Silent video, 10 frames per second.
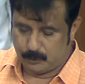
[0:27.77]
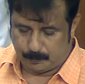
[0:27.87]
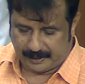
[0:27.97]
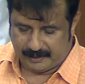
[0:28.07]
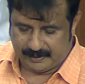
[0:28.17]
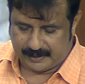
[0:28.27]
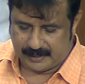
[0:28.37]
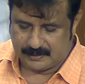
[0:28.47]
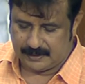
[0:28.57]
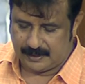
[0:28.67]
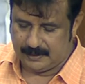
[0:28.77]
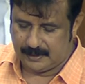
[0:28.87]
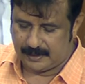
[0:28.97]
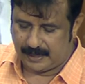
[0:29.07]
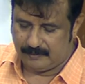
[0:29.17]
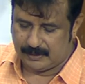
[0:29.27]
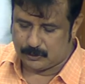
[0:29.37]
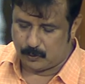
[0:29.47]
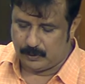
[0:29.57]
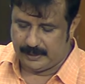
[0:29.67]
to privatize Indian
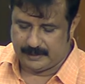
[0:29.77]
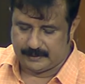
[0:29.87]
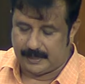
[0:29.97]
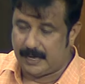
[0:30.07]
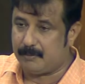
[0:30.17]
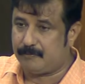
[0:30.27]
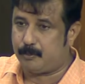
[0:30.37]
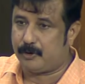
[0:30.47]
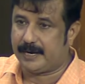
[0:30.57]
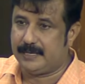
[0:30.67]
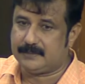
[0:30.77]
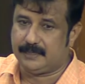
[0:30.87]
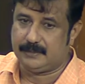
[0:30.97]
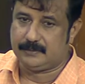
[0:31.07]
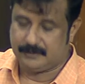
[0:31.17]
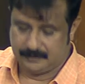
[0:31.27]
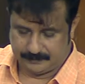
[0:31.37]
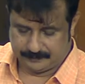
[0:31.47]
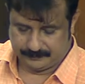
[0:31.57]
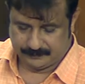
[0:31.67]
Railways slowly in the name of modernizing it.
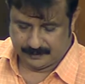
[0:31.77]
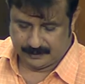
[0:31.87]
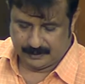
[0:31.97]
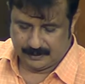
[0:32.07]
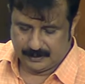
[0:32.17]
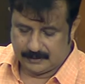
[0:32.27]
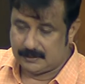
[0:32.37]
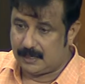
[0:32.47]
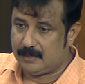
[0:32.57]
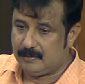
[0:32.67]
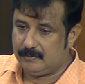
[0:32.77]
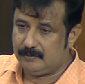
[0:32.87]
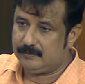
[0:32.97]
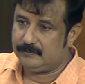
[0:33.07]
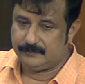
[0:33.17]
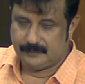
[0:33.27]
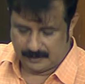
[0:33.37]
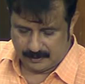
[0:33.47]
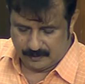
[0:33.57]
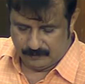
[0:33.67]
Sir,
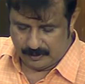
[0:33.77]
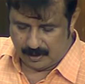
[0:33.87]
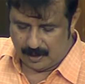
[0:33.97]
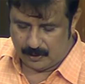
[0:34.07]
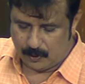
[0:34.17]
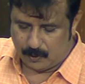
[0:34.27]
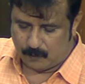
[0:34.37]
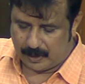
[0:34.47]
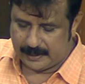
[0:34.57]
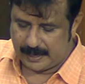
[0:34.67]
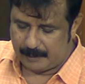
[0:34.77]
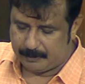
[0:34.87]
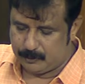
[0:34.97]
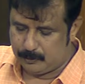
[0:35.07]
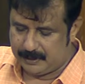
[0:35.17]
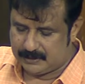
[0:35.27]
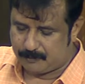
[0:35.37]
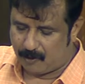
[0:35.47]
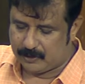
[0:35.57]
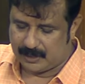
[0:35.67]
we all know what happened to bids
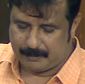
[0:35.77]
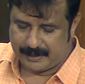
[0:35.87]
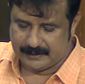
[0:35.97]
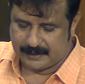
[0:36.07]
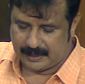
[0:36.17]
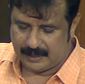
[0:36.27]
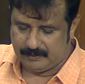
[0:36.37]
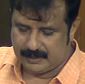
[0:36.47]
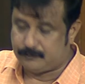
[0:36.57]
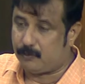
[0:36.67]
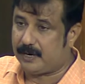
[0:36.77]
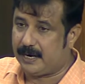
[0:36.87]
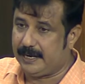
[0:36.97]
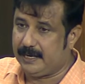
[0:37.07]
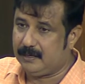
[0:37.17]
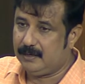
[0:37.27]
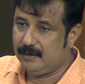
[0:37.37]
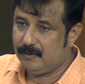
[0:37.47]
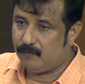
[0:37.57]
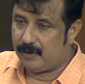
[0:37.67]
floated by the railways for running
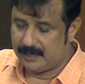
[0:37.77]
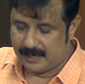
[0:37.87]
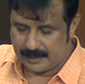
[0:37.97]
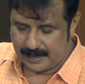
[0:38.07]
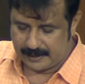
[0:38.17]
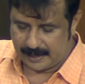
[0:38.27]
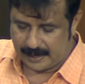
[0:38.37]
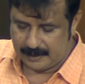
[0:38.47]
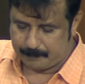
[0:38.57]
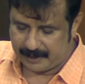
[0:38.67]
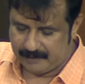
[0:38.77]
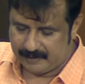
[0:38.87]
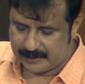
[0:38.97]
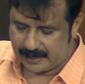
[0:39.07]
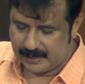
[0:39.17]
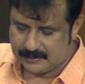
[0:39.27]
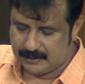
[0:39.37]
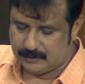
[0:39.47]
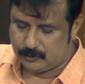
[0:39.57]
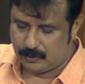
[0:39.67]
109 private trains
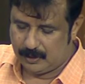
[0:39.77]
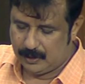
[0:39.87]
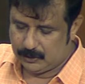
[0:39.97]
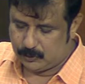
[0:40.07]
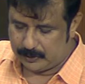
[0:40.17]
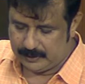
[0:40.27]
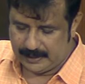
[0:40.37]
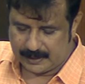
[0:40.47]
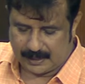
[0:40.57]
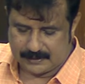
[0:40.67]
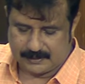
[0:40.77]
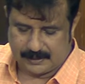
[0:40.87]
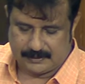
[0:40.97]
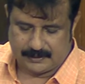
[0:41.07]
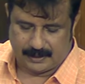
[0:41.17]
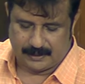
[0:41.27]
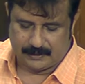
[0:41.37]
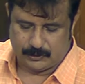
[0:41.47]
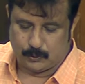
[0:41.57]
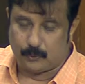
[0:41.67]
in 20 clusters
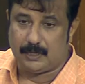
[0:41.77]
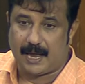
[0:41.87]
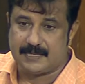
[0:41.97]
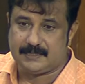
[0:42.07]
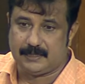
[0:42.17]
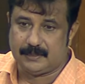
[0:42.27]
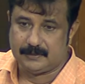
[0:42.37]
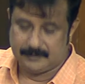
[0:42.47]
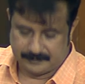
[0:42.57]
in June last year.